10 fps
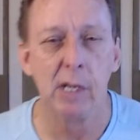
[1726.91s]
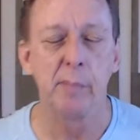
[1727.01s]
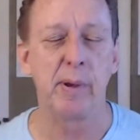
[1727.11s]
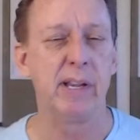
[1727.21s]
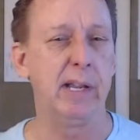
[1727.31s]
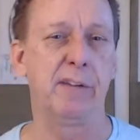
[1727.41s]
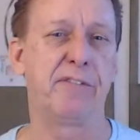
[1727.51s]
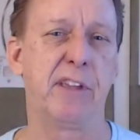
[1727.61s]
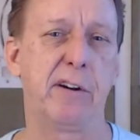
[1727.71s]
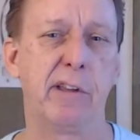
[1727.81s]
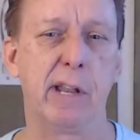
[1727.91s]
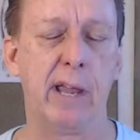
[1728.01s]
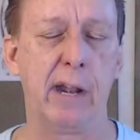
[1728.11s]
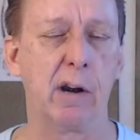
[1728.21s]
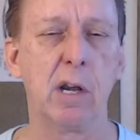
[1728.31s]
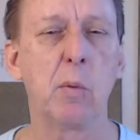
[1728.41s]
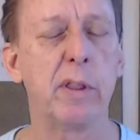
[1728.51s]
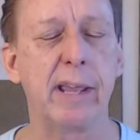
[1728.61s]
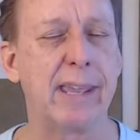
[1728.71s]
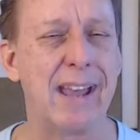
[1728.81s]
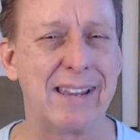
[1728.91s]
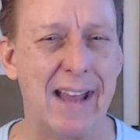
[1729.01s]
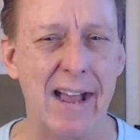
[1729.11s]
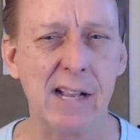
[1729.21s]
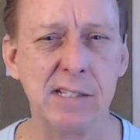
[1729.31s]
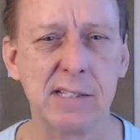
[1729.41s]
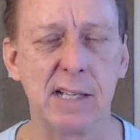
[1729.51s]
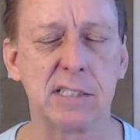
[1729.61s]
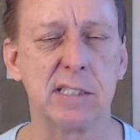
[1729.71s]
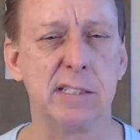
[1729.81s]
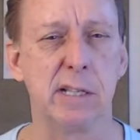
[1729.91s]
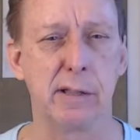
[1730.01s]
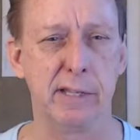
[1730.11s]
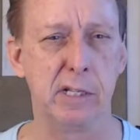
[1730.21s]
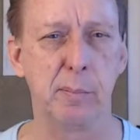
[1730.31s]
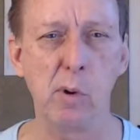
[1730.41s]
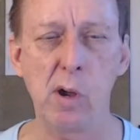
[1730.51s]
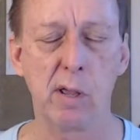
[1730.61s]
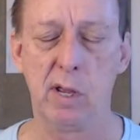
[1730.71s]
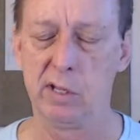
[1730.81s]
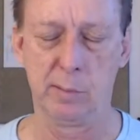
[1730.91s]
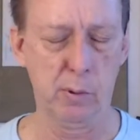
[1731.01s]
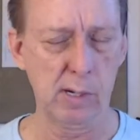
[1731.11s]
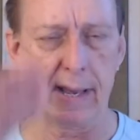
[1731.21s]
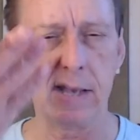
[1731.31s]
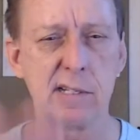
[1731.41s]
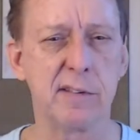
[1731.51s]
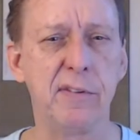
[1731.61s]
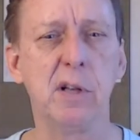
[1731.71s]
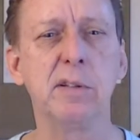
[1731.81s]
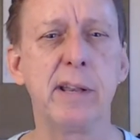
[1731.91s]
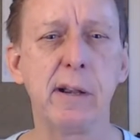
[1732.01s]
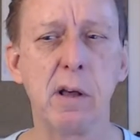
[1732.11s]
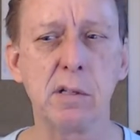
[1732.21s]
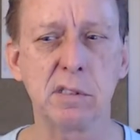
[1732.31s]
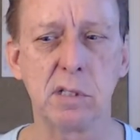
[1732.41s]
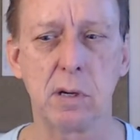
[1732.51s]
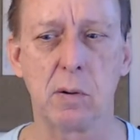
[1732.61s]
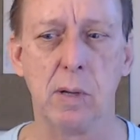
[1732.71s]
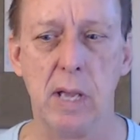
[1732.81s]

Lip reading: But if they're in an area where they can't access it and need the book has the field in it also.